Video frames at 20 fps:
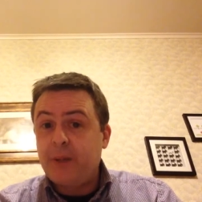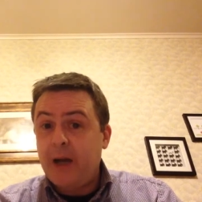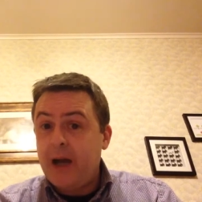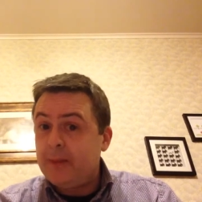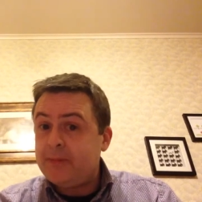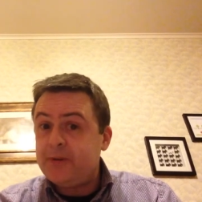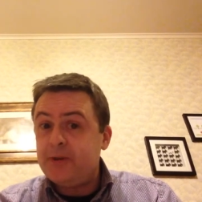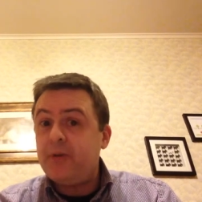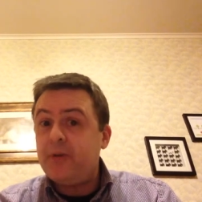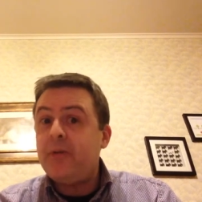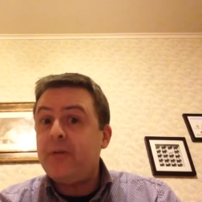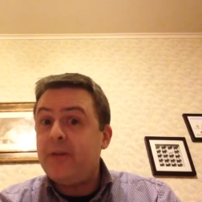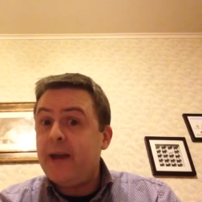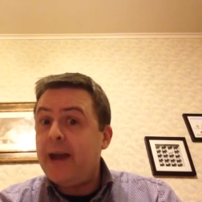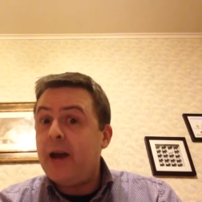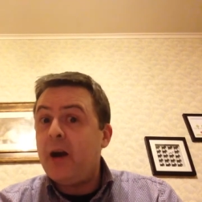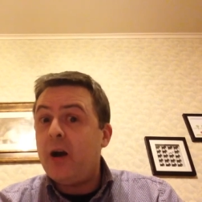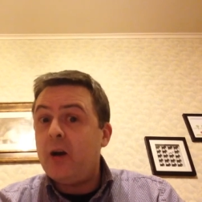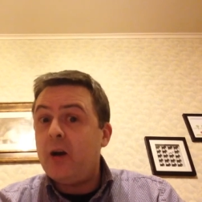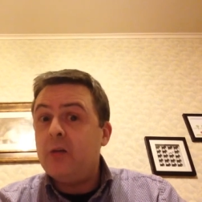perhaps to
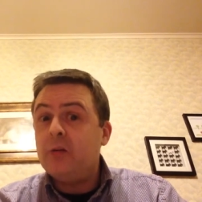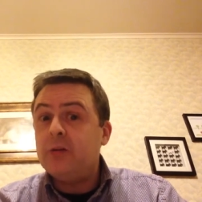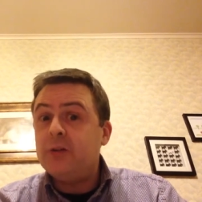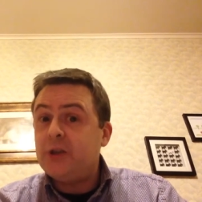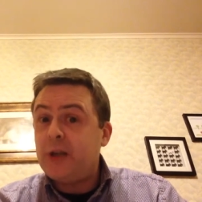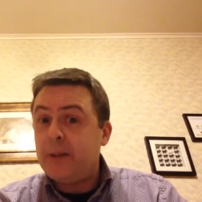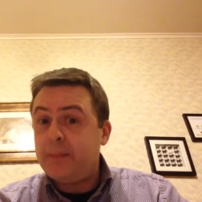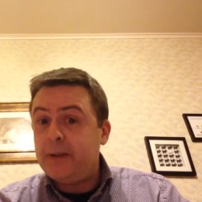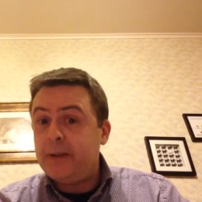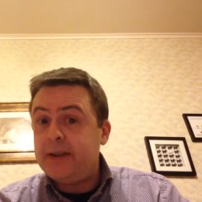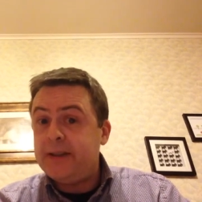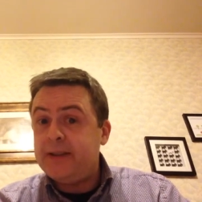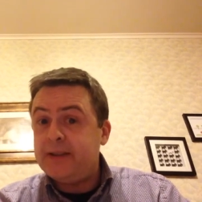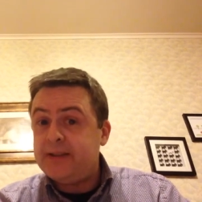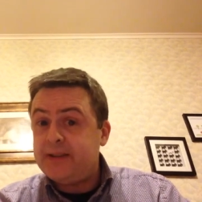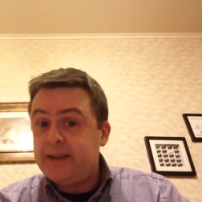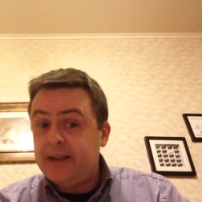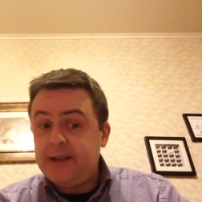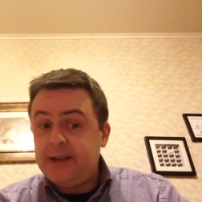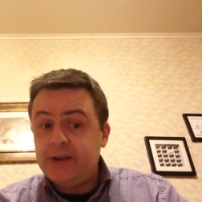their own Japanese
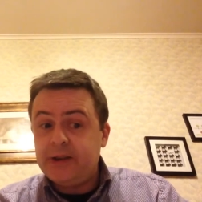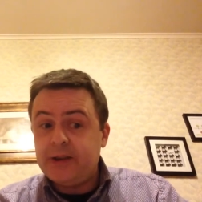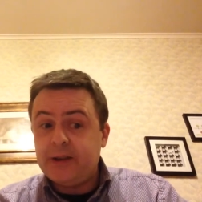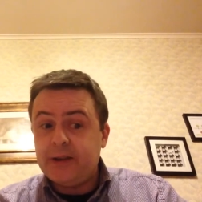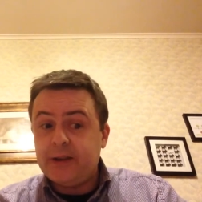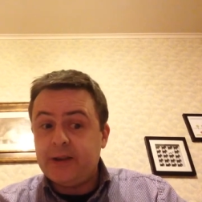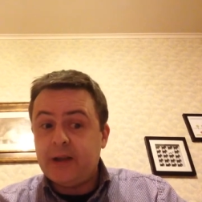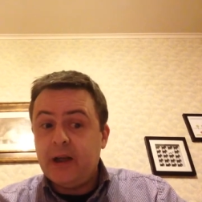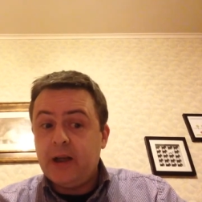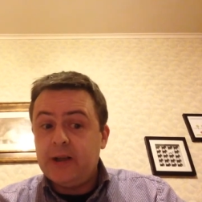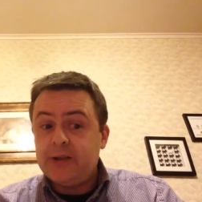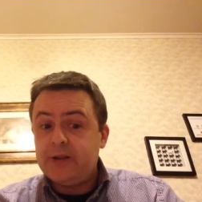station,